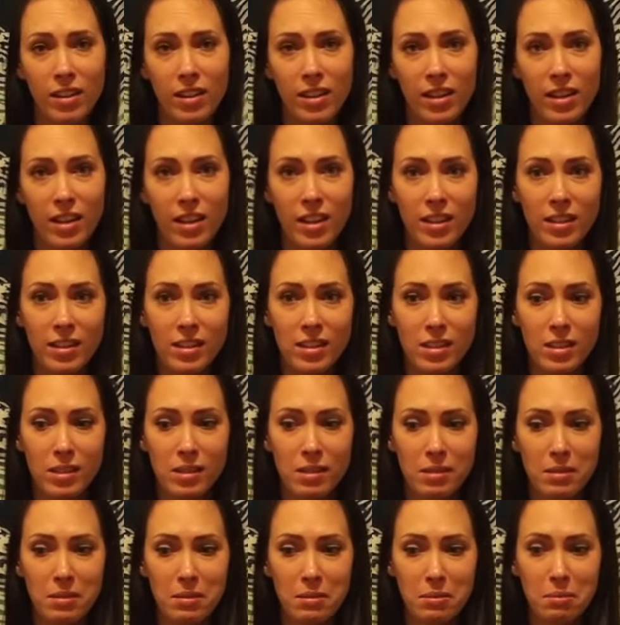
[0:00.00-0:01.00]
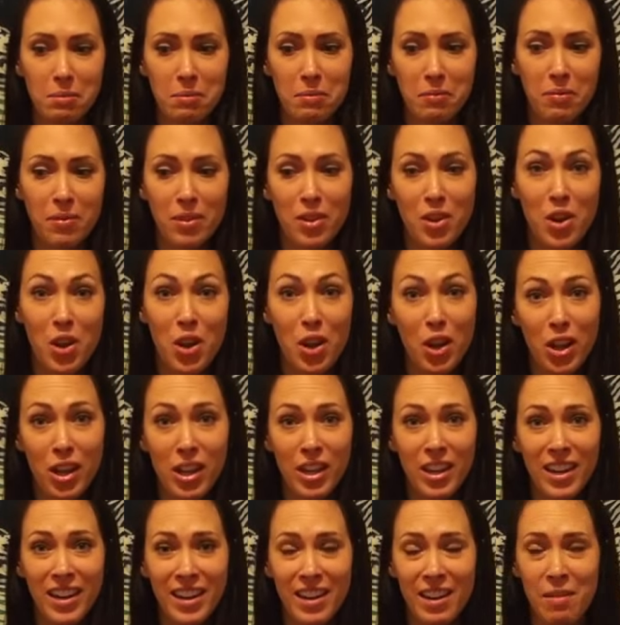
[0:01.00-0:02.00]
it's
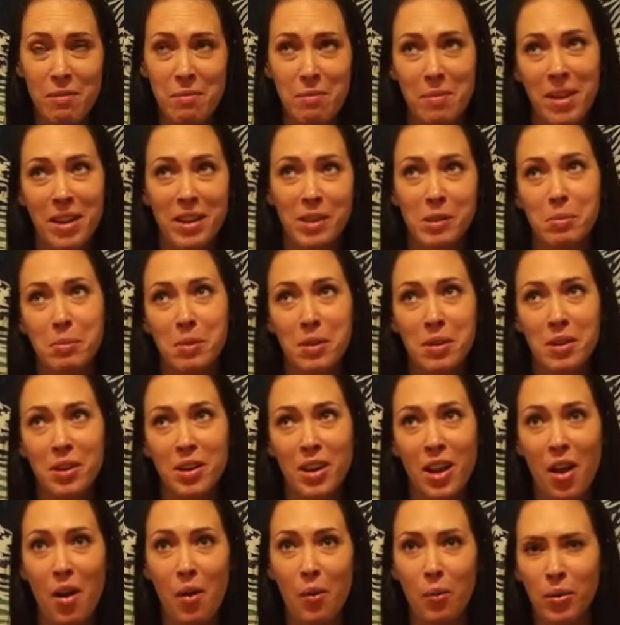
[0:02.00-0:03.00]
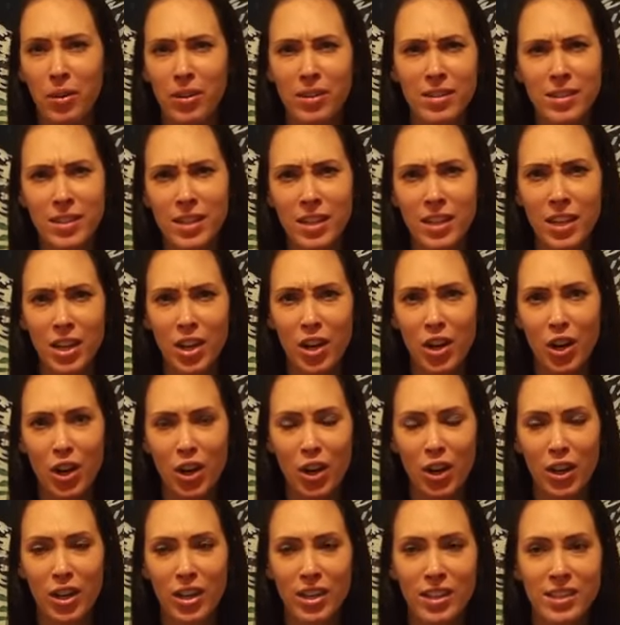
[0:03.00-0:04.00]
good and it makes me not want to sit
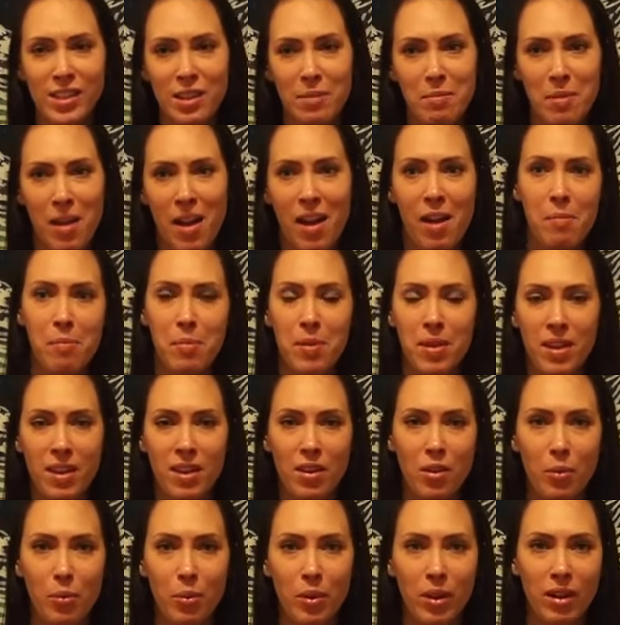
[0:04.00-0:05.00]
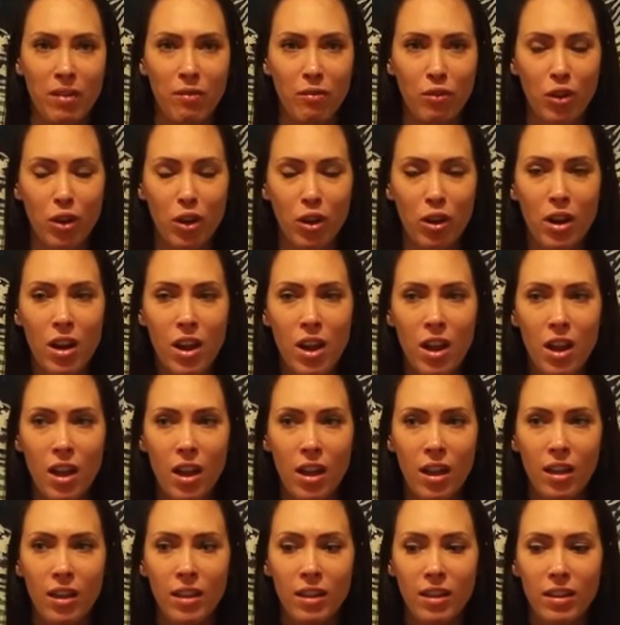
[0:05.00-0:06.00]
here because I'm happy or whatever.
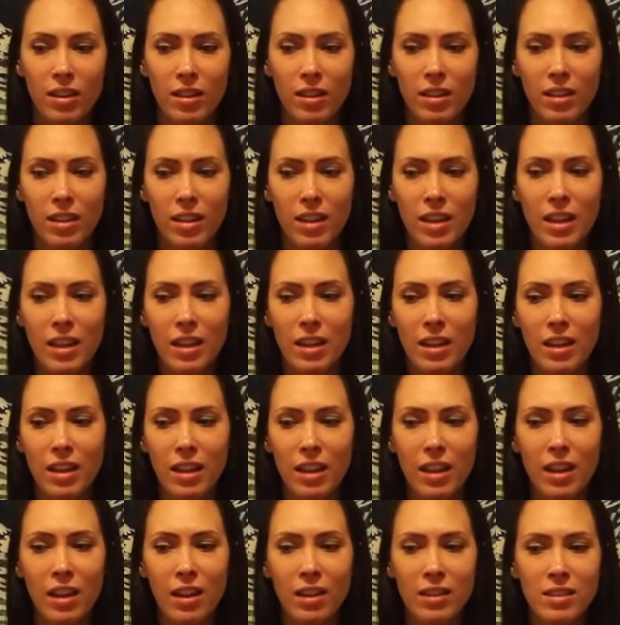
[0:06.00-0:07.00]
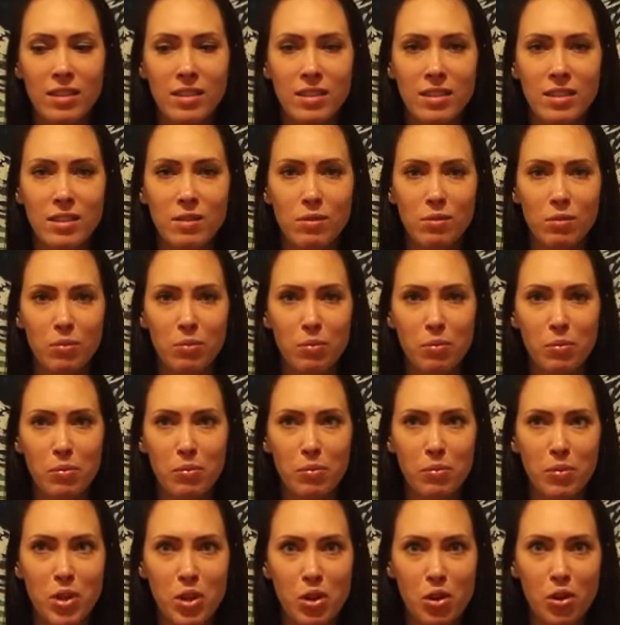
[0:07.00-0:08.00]
It's
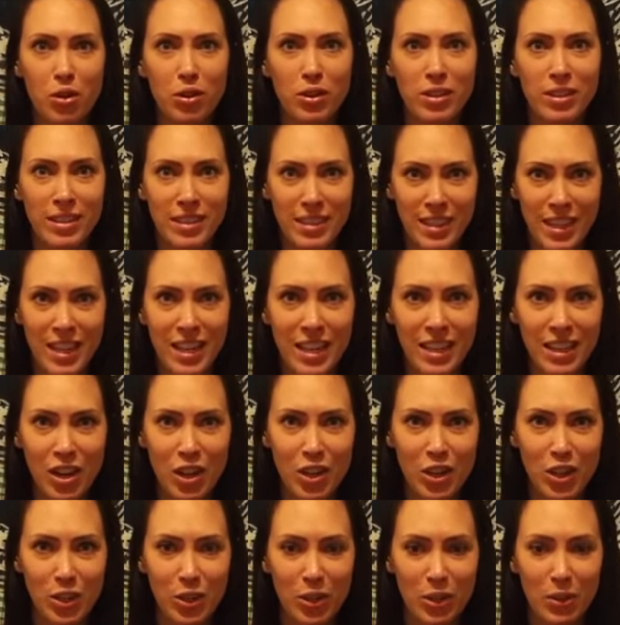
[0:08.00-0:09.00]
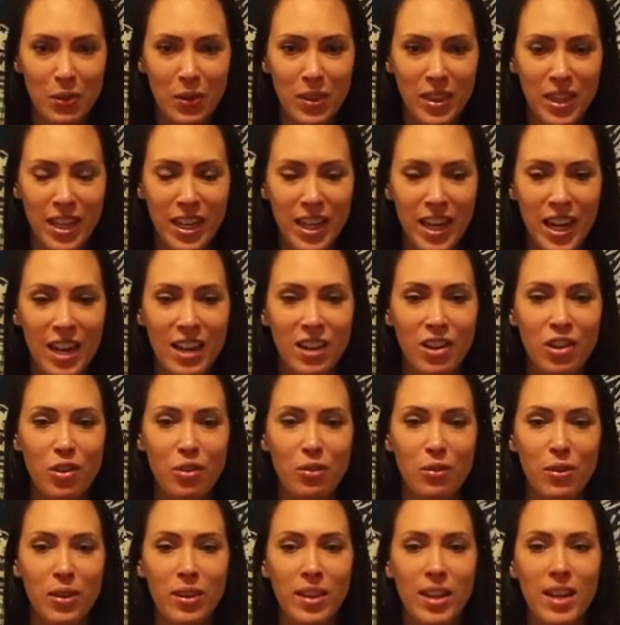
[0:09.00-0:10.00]
you're sitting there dealing with it, and you're
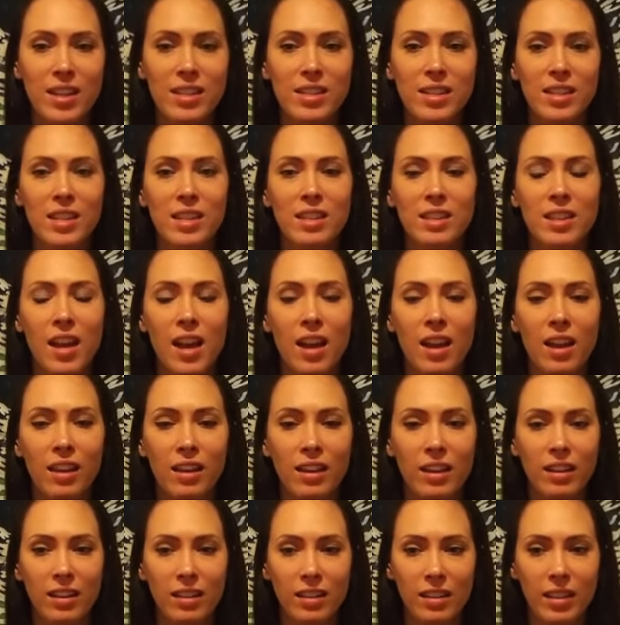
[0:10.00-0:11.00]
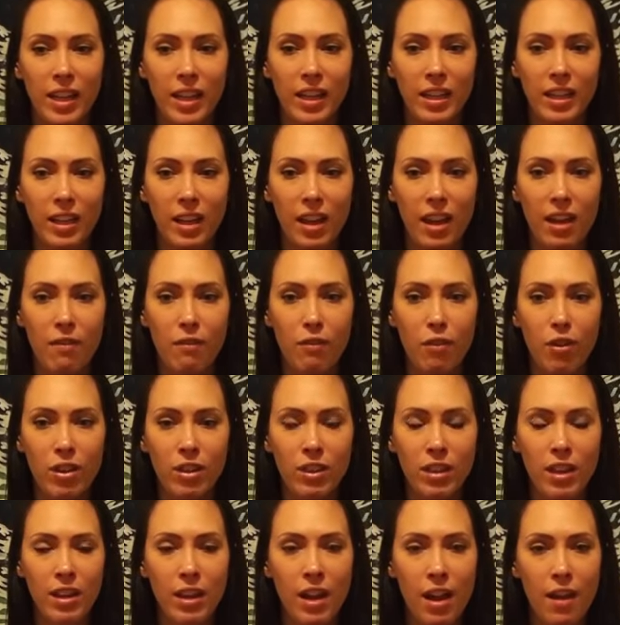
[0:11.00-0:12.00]
realizing that like
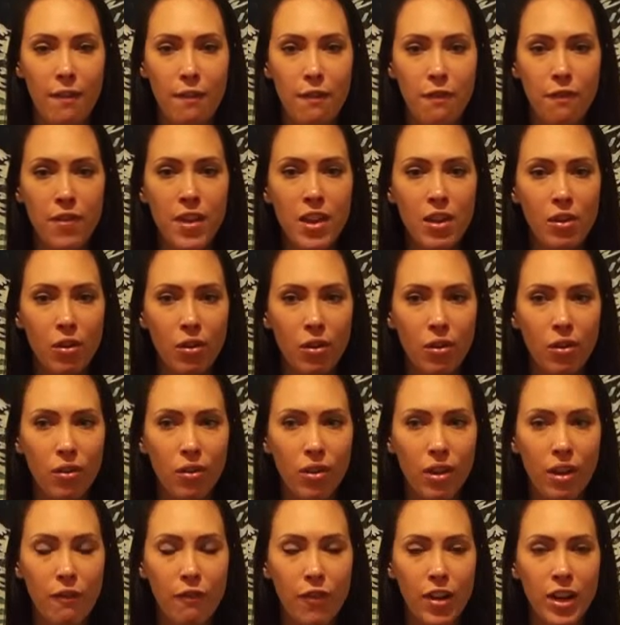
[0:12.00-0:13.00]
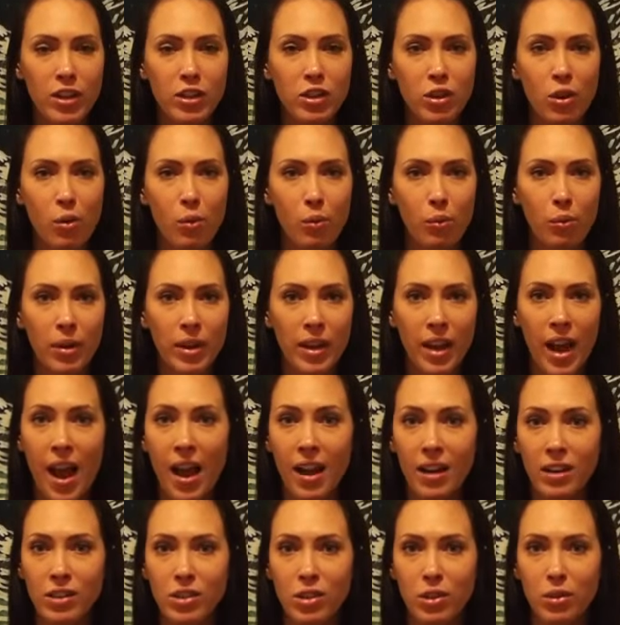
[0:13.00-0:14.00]
everything I feel, if I don't
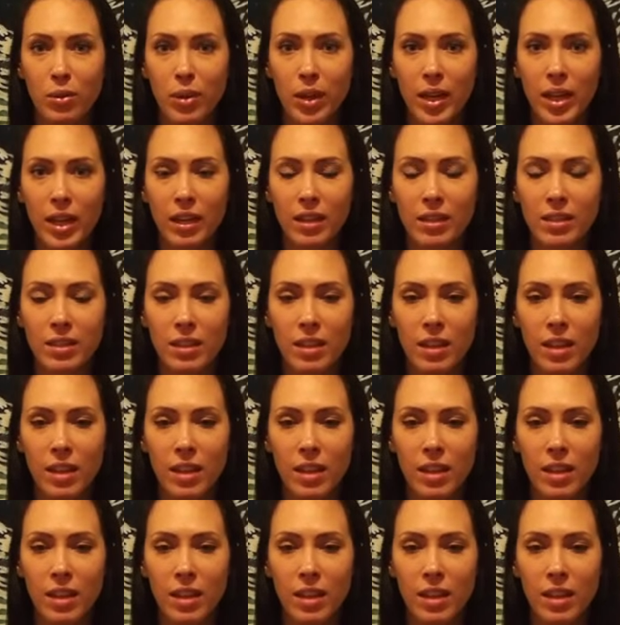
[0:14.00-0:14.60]
react to it,